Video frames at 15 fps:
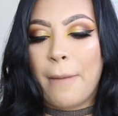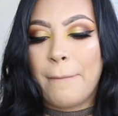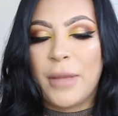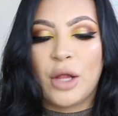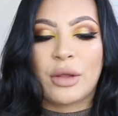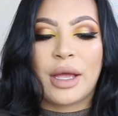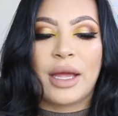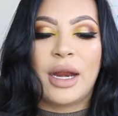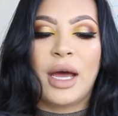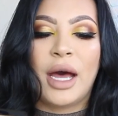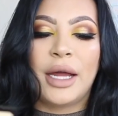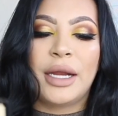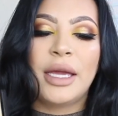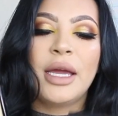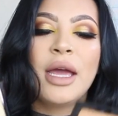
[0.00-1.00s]
Milk and
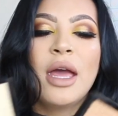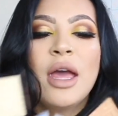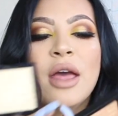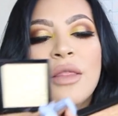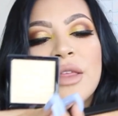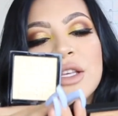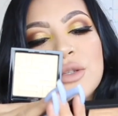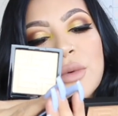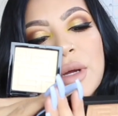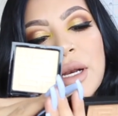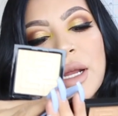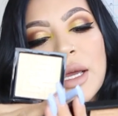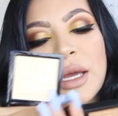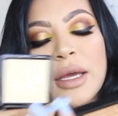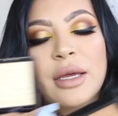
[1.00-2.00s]
Honey. This one
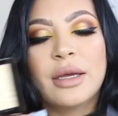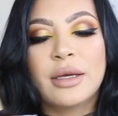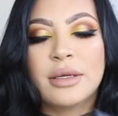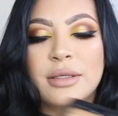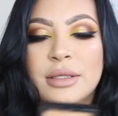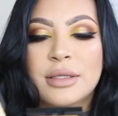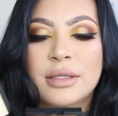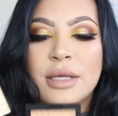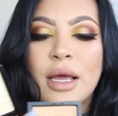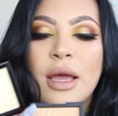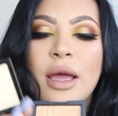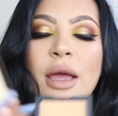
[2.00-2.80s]
is